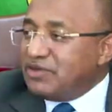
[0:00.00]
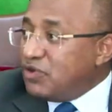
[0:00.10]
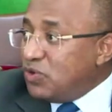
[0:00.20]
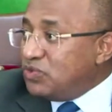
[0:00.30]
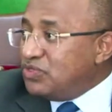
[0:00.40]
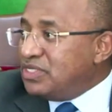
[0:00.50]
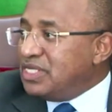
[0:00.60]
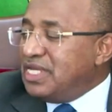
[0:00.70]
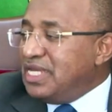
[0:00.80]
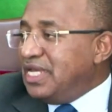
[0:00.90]
the roads
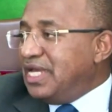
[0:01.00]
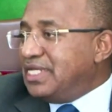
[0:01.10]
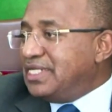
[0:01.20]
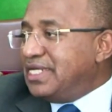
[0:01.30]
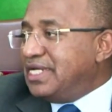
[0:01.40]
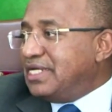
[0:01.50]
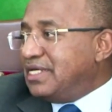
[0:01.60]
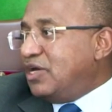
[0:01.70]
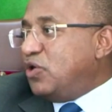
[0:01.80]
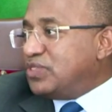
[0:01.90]
and
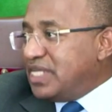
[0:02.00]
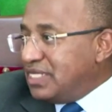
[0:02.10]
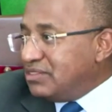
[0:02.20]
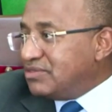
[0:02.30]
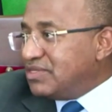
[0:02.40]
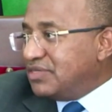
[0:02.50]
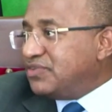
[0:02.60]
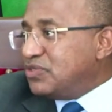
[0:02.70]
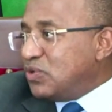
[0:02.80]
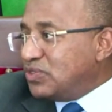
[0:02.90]
hotels and
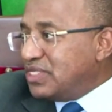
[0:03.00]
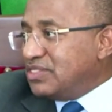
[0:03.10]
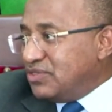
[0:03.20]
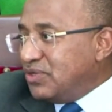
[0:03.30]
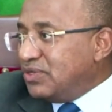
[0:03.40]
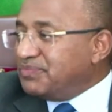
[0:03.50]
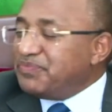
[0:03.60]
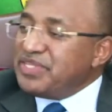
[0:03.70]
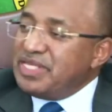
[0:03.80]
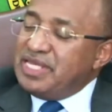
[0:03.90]
resorts and so on.
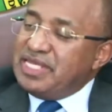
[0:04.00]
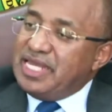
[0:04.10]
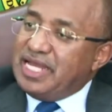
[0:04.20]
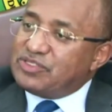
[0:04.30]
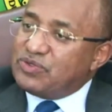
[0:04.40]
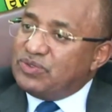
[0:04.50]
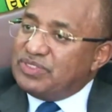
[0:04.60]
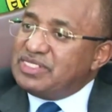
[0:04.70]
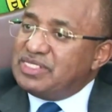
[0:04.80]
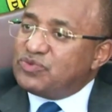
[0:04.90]
Yeah, so
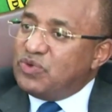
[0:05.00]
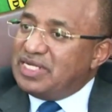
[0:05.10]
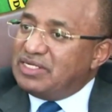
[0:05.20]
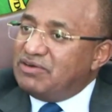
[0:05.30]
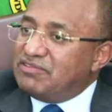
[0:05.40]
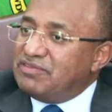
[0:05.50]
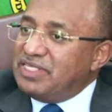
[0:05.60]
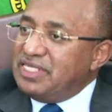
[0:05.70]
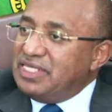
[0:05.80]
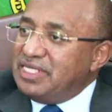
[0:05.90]
this is one of
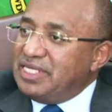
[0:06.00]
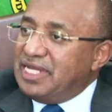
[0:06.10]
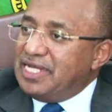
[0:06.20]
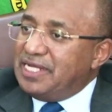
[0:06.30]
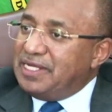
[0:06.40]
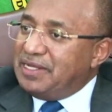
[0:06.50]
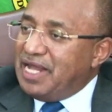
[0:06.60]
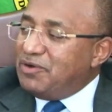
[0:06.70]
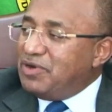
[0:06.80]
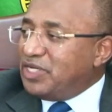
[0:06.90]
the
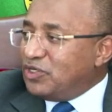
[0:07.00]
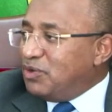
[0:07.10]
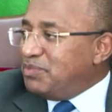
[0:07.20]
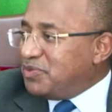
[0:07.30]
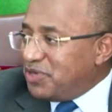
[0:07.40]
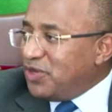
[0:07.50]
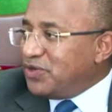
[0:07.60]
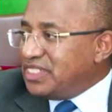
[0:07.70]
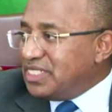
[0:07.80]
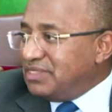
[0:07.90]
our economic
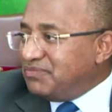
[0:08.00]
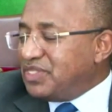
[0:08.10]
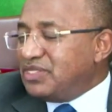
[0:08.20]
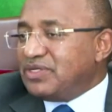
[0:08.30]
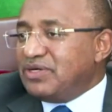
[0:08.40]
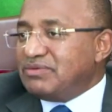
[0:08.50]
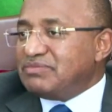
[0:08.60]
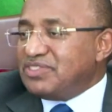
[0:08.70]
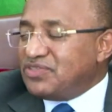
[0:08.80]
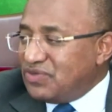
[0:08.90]
priority, you know,
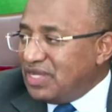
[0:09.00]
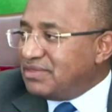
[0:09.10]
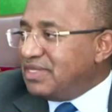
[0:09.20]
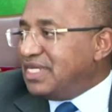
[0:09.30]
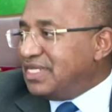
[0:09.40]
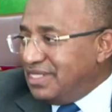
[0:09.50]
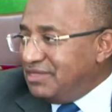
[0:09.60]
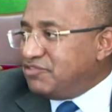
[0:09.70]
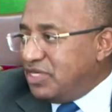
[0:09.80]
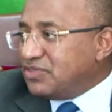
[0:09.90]
strengthening the
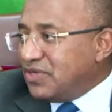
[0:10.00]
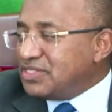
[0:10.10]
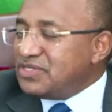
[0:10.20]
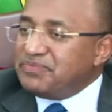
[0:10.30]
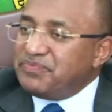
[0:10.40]
infrastructure.